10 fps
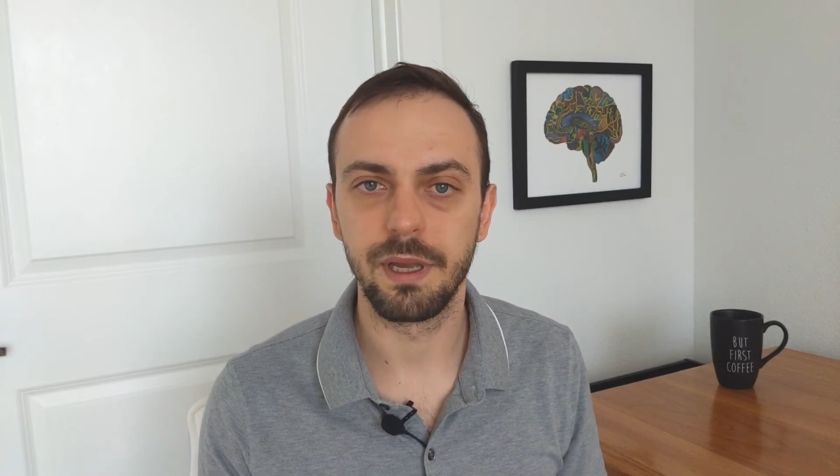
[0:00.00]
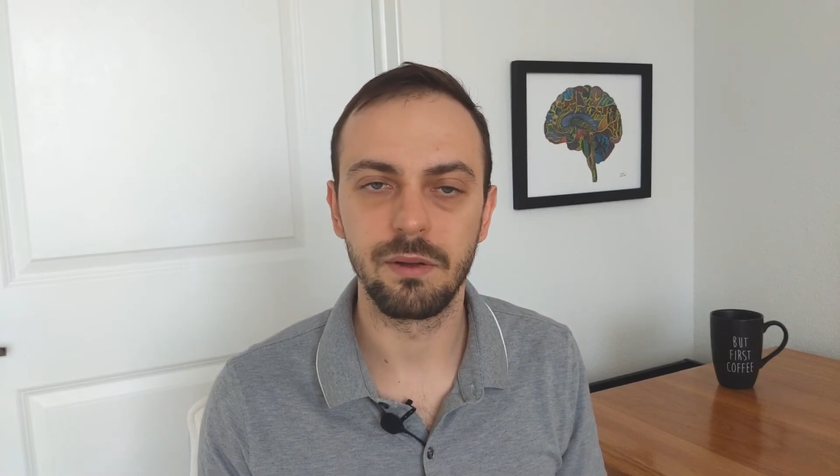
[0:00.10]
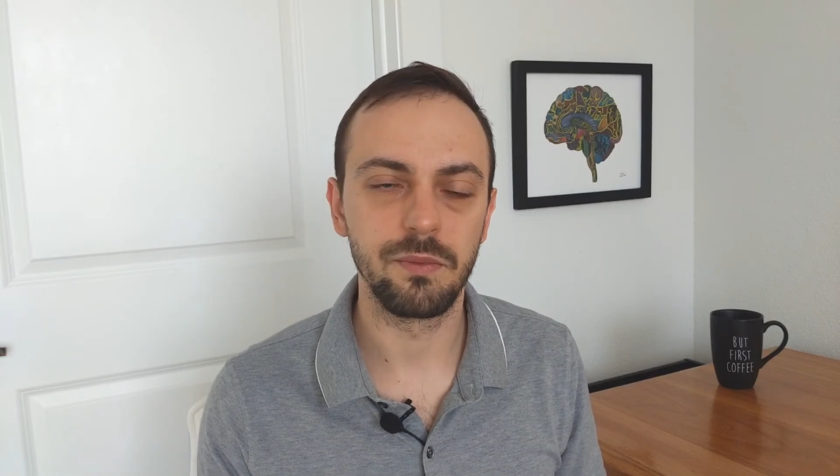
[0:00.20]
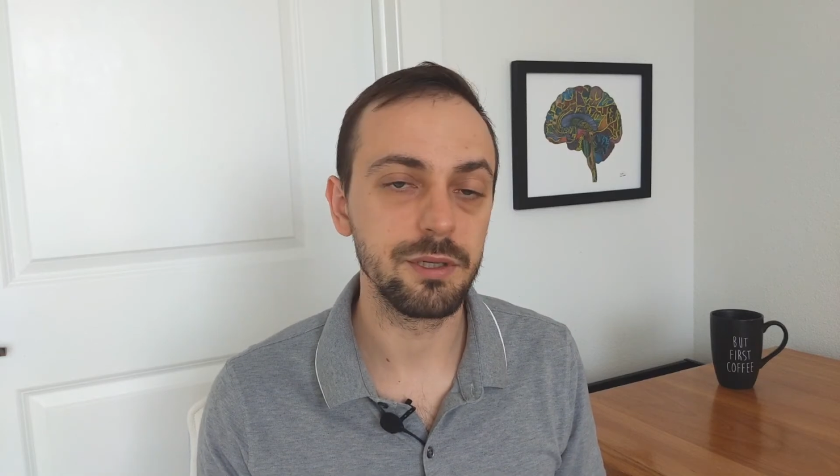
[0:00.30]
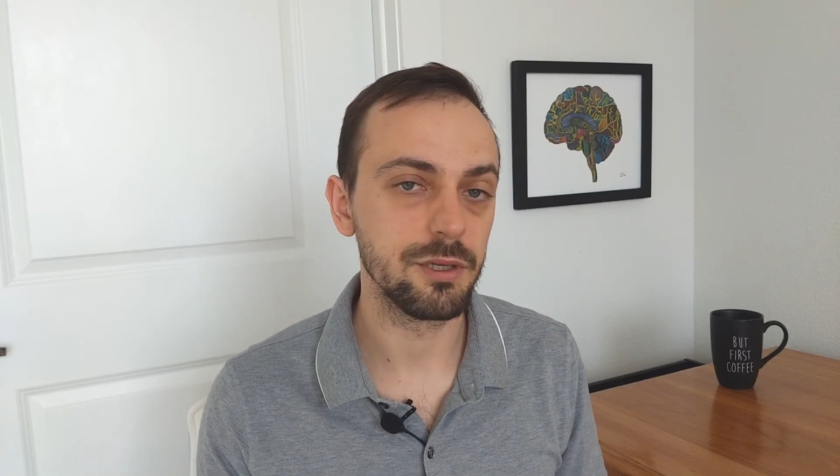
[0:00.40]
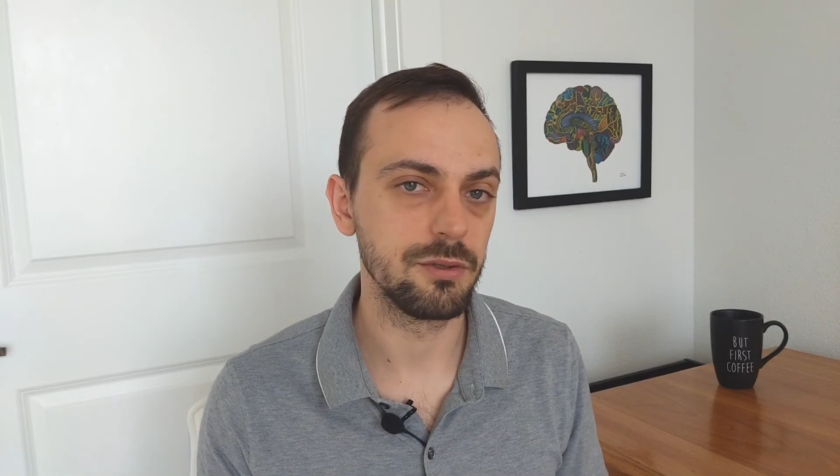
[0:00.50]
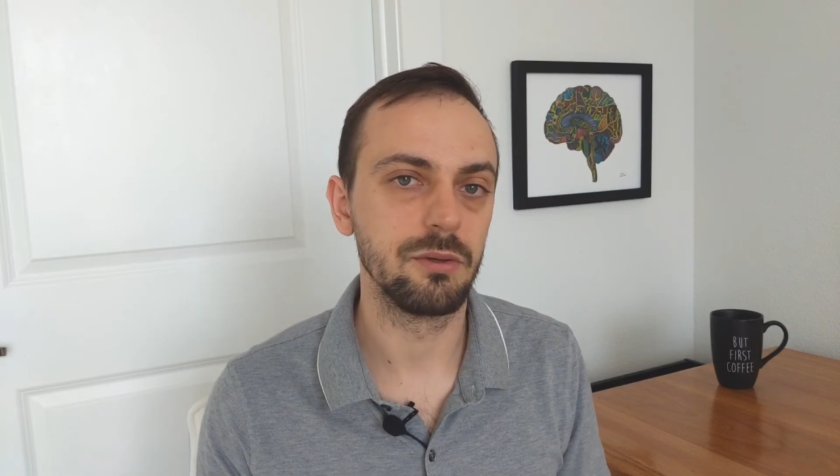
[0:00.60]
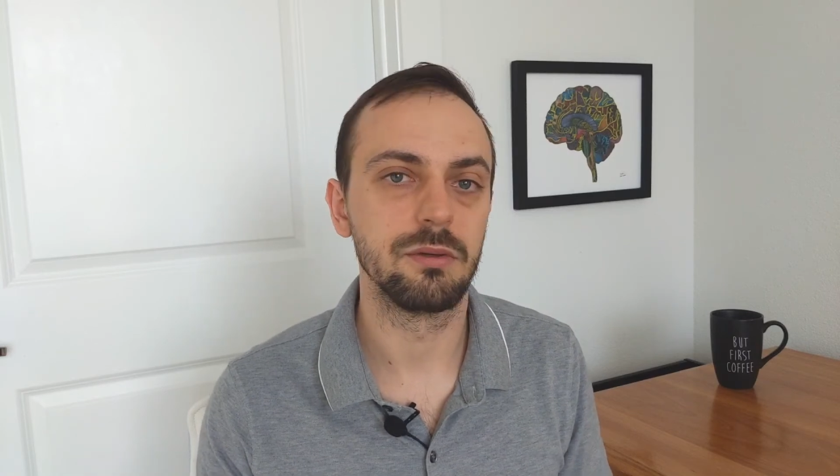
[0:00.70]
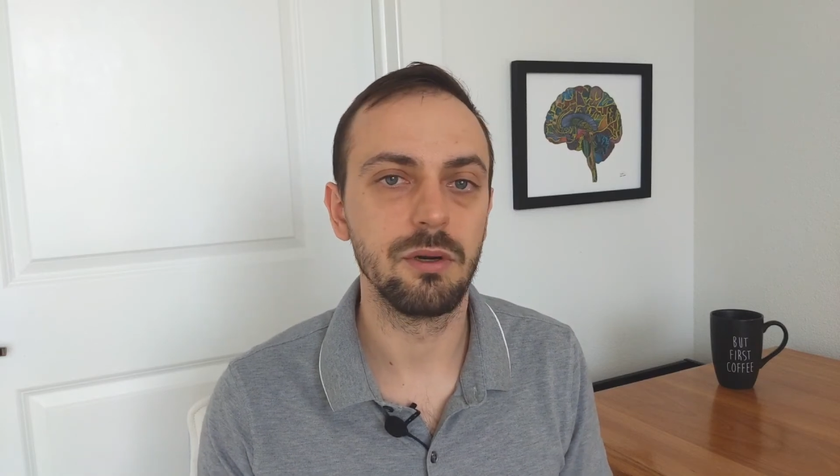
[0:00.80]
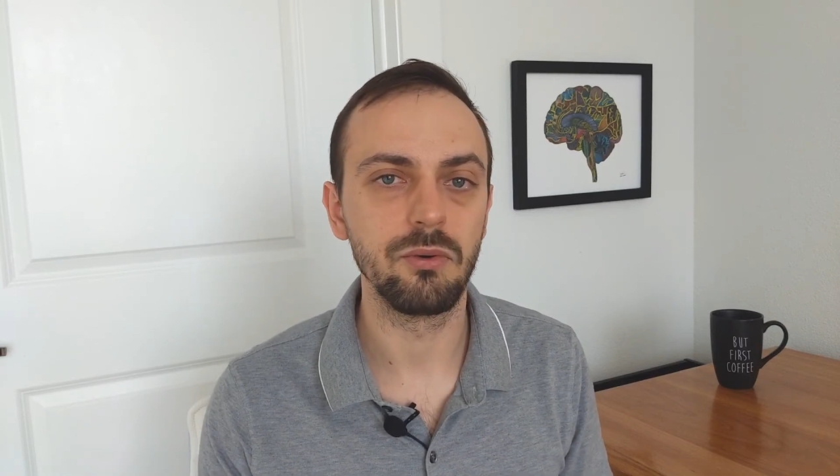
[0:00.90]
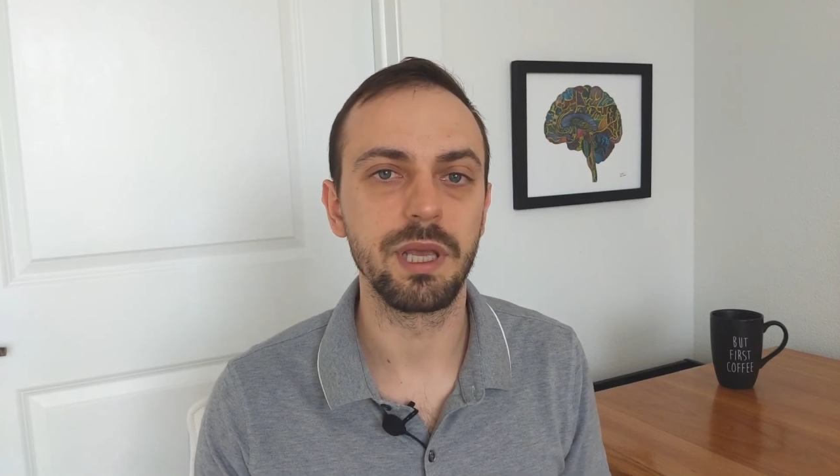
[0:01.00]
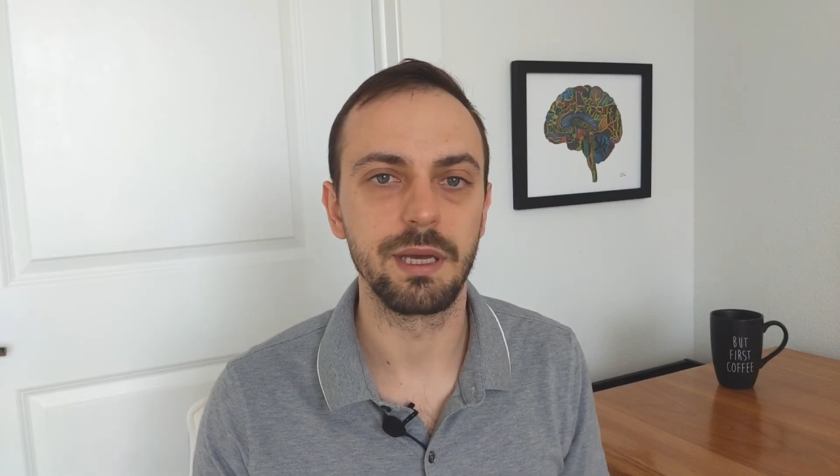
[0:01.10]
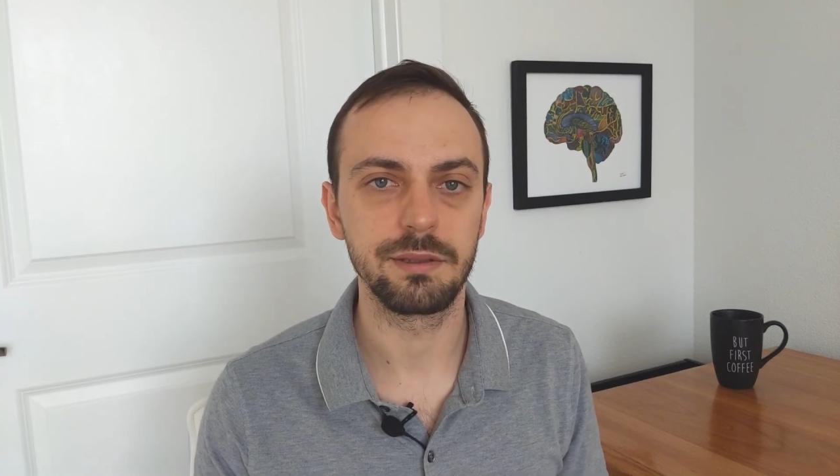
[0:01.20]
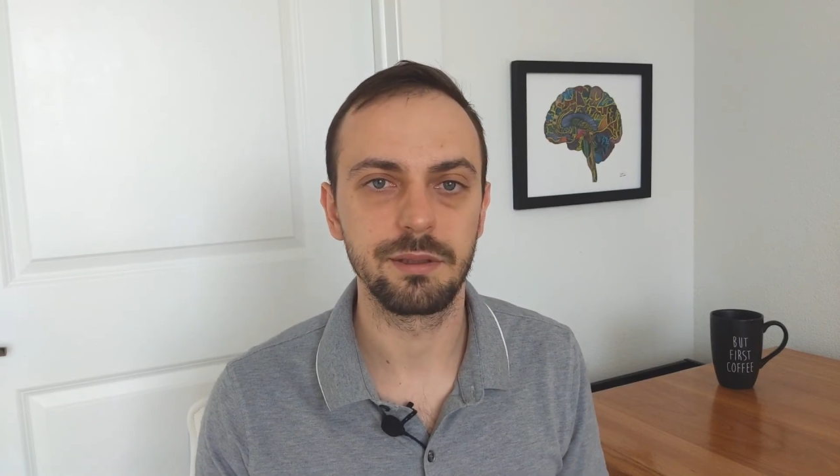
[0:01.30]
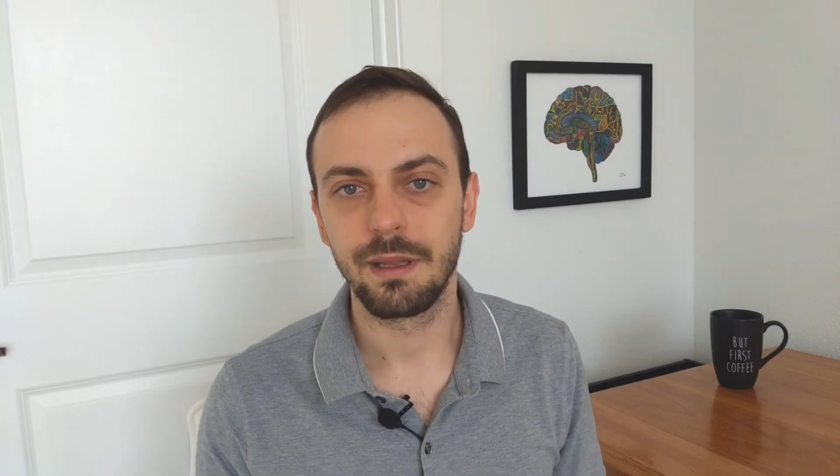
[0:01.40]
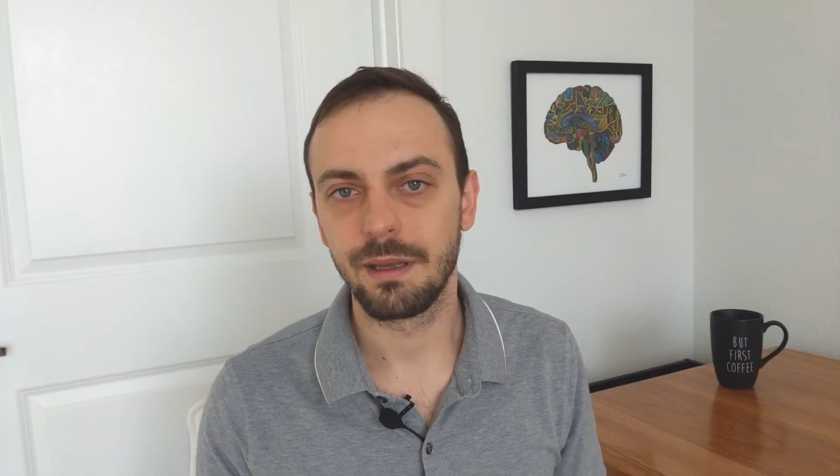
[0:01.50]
and we just don't know yet.